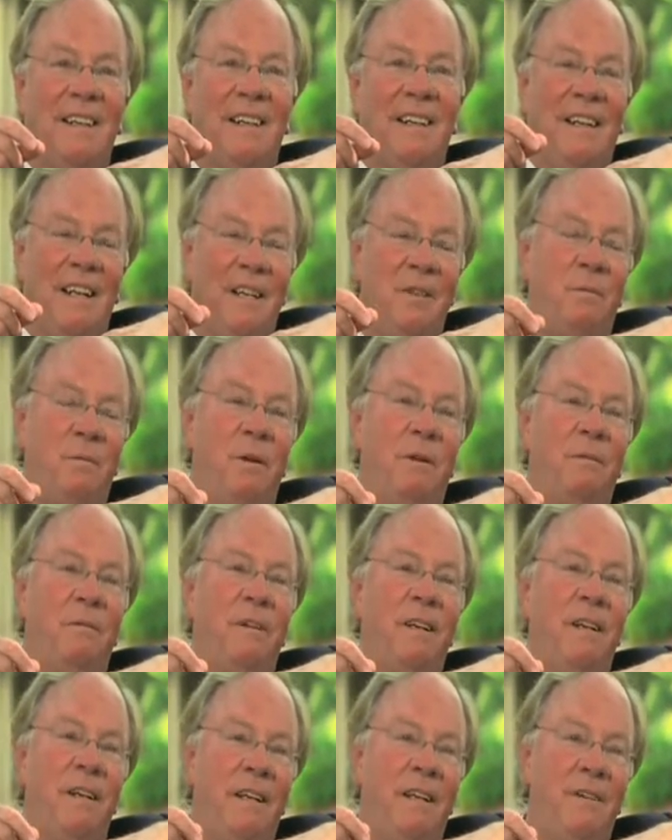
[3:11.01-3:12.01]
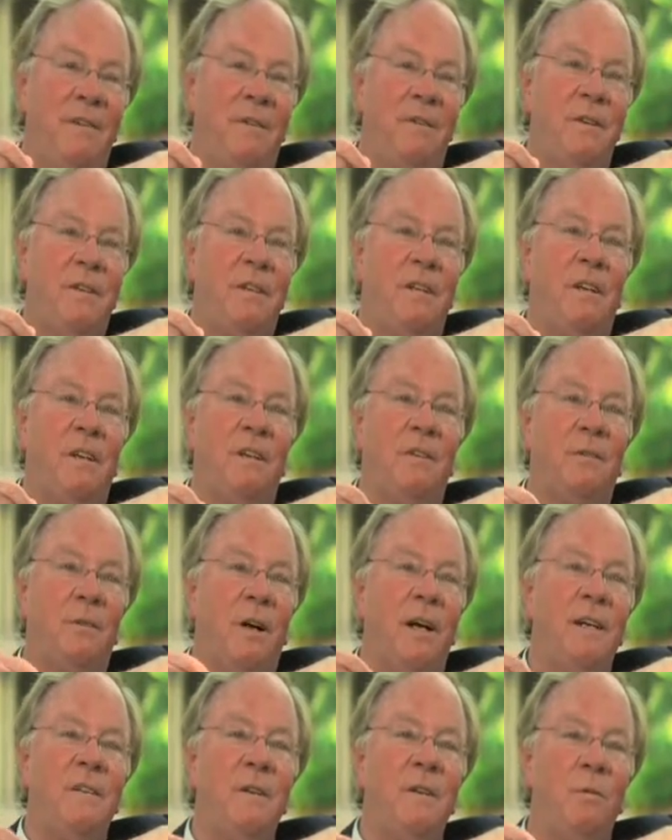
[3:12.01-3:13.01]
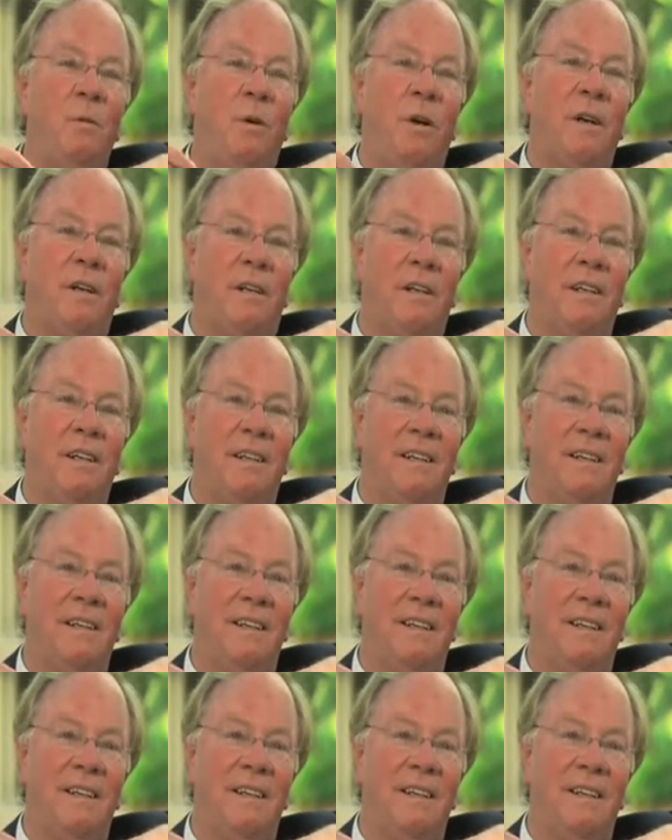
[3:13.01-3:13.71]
And that's what in the industry is called rising water cut.